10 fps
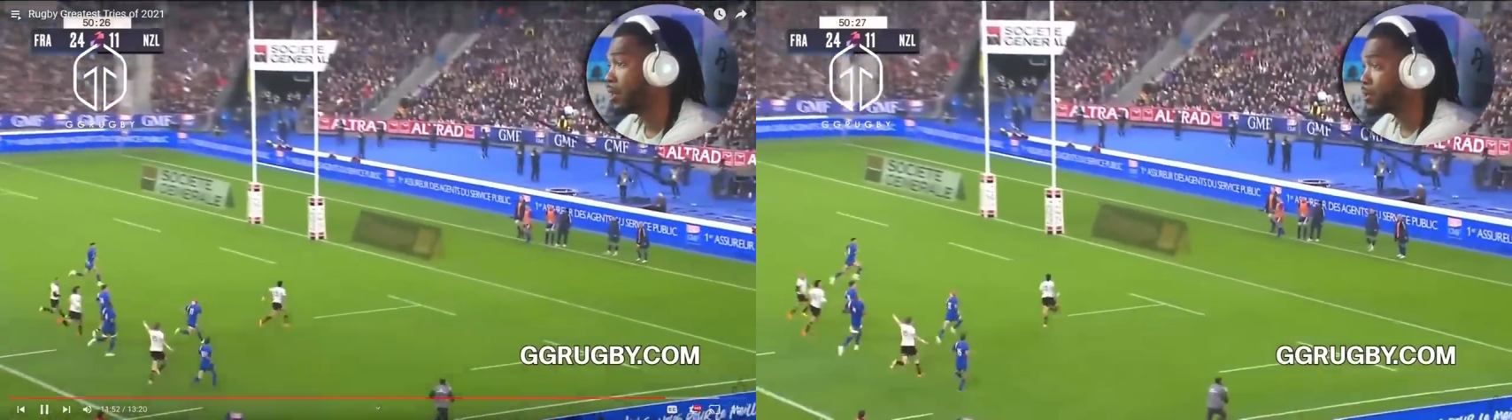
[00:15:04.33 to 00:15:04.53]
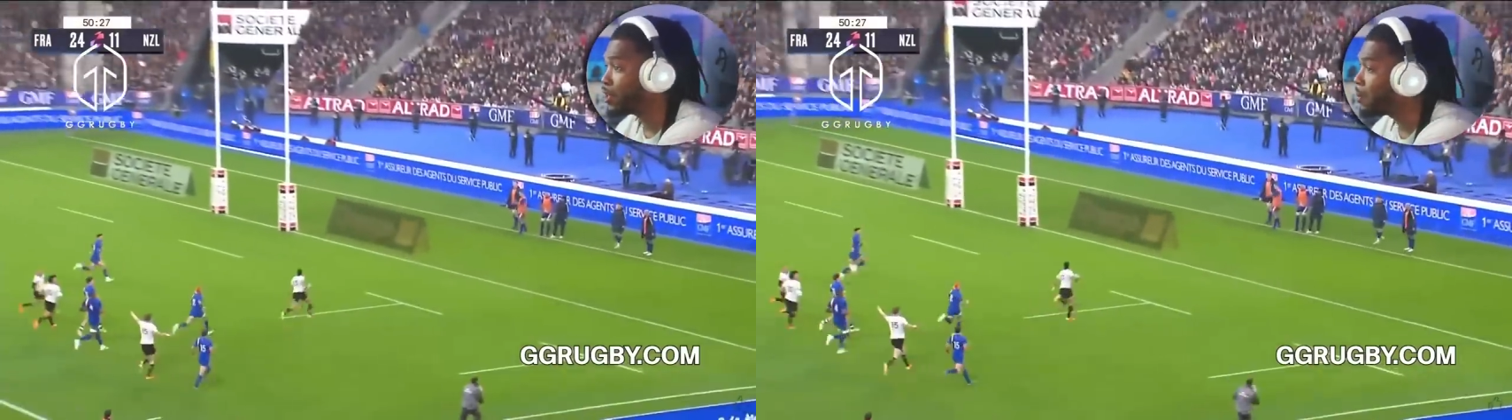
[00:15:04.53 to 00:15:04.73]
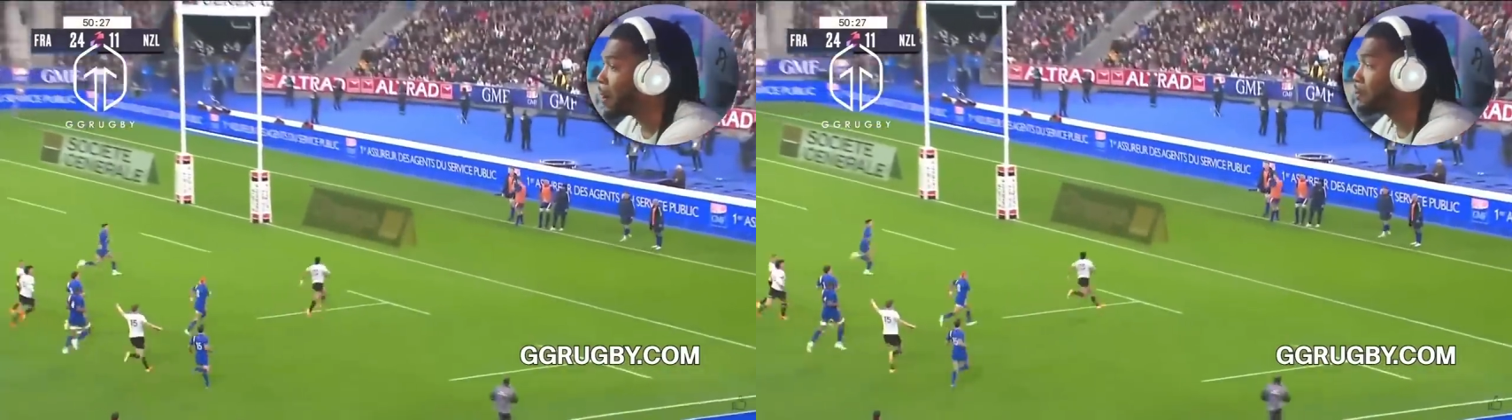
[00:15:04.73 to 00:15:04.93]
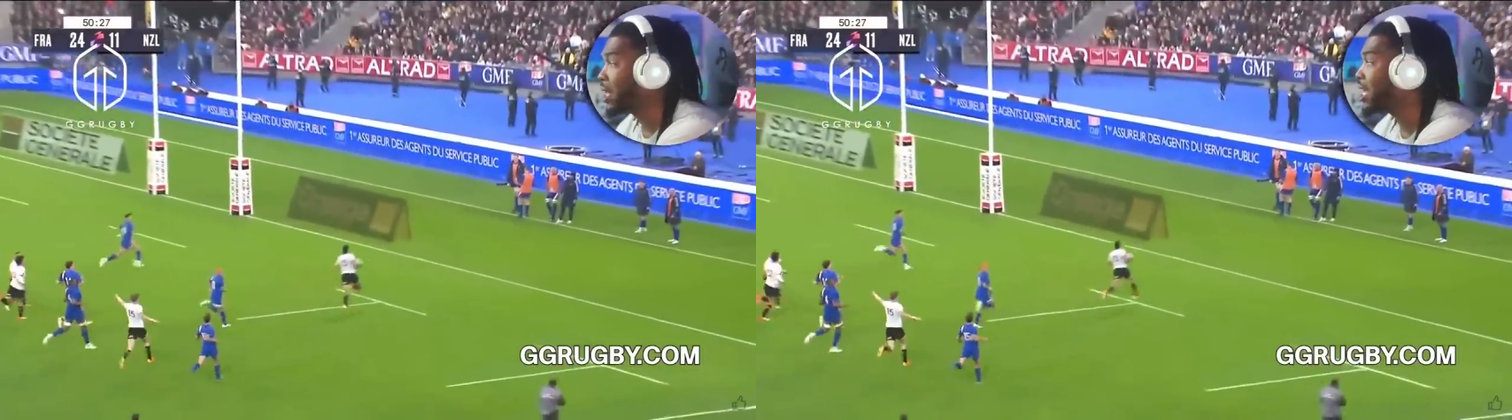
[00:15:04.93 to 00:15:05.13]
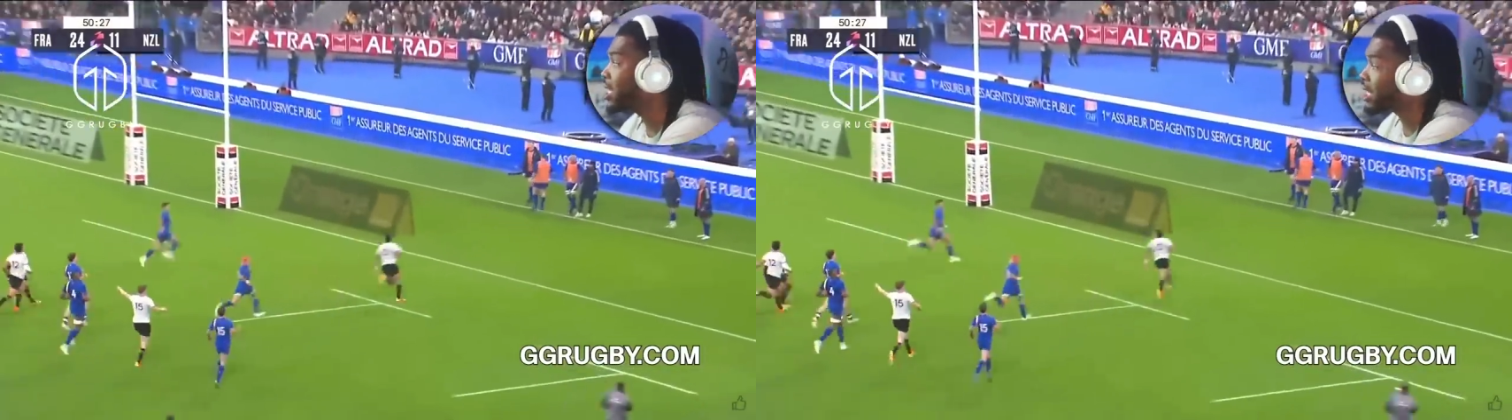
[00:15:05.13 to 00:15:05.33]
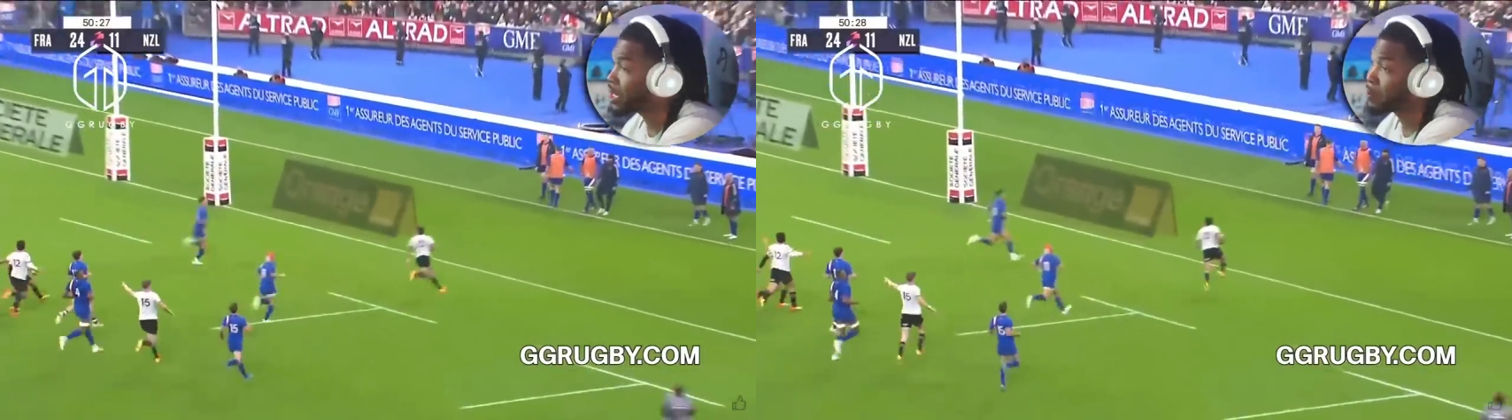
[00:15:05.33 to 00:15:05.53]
don't know about playing it,